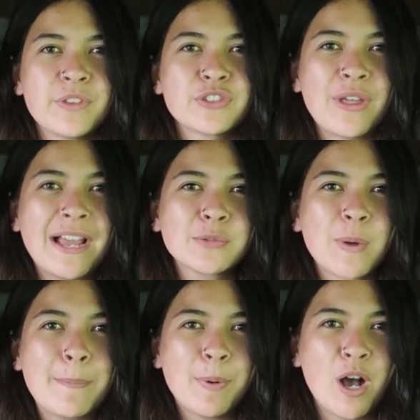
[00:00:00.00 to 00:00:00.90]
So that is
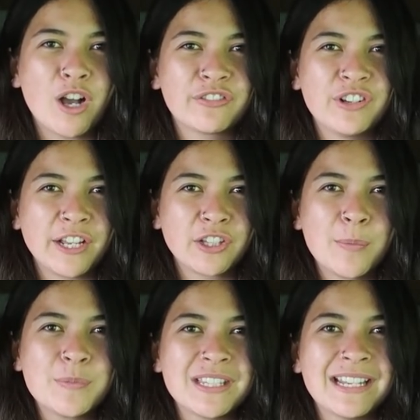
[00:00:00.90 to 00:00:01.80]
where Park for Night
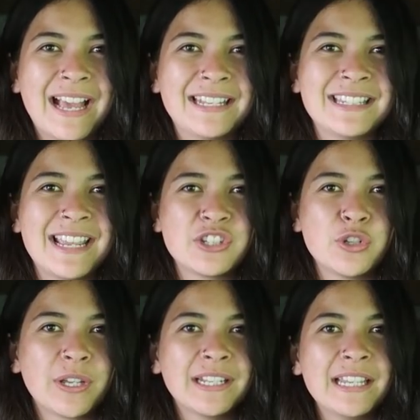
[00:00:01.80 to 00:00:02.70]
comes in handy as
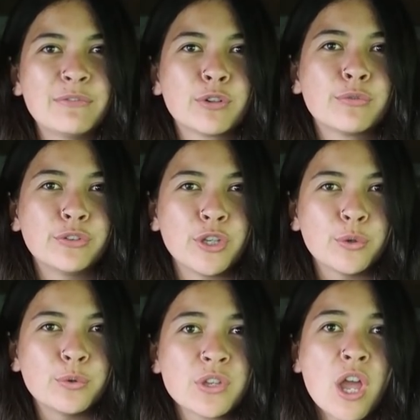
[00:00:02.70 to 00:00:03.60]
you can leave
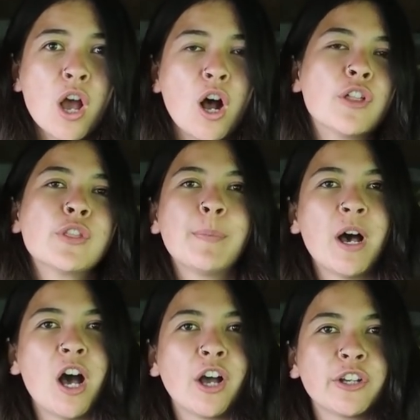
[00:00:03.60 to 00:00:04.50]
reviews on the
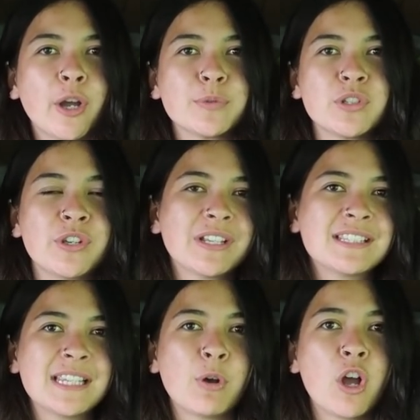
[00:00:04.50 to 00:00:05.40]
park up so you can
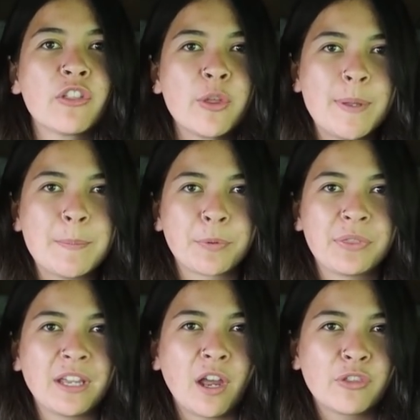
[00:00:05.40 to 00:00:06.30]
see what other people
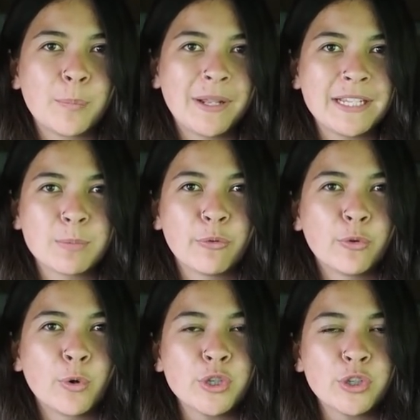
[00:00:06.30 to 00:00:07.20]
think of the place
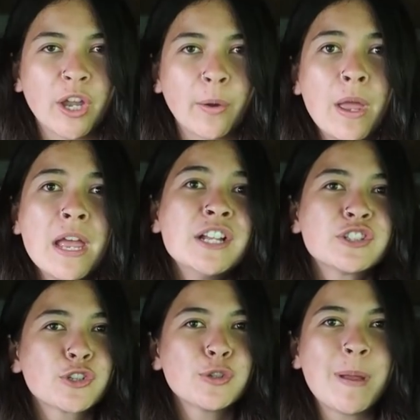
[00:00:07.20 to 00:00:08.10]
before you go.
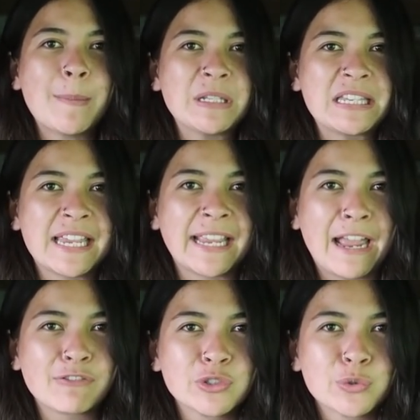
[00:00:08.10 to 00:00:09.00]
Just remember to take
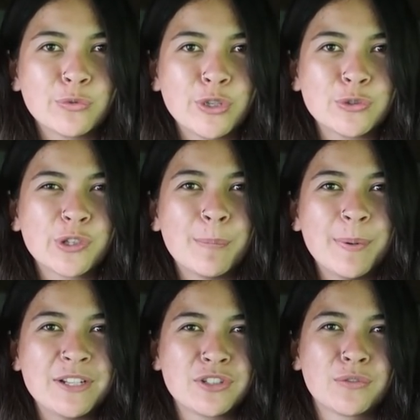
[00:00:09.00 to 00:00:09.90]
everyone's reviews with a
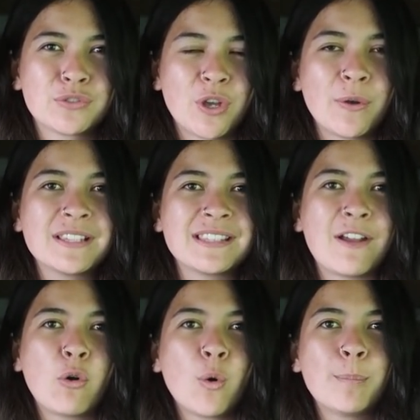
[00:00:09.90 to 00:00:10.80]
pinch of salt as
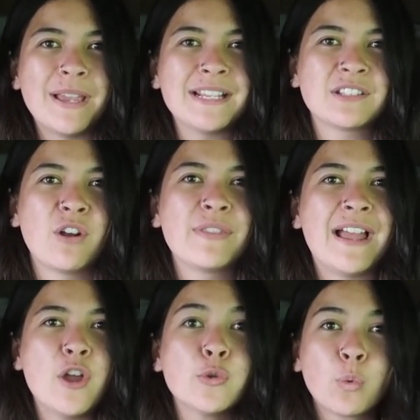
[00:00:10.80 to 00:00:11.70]
they're all based on
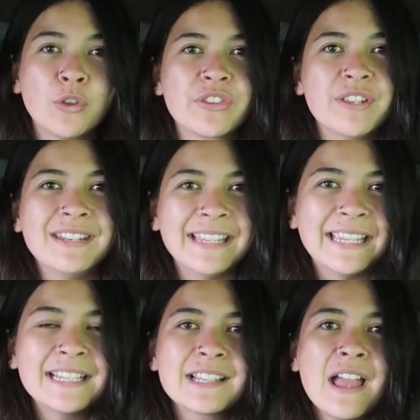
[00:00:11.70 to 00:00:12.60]
their own wants and
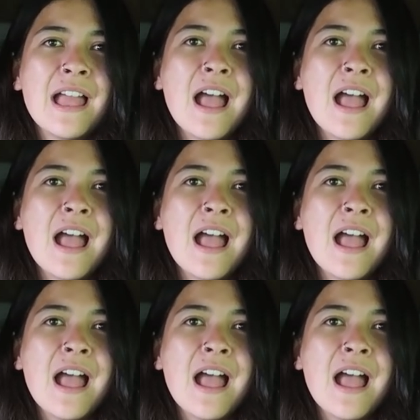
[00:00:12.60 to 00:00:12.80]
needs